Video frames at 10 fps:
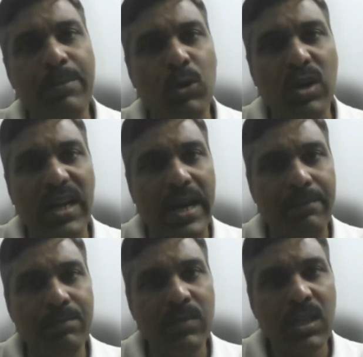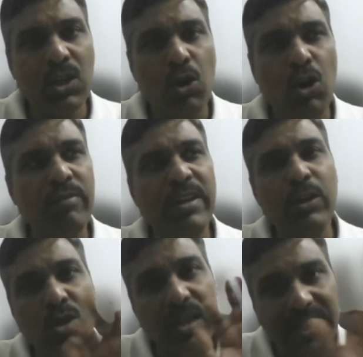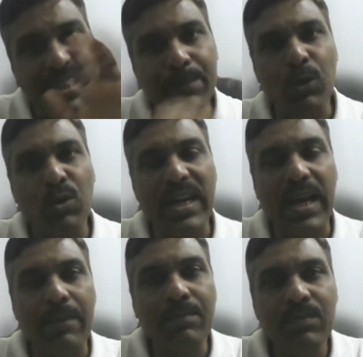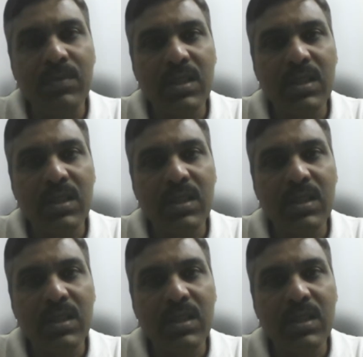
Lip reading: program, or when you run the program,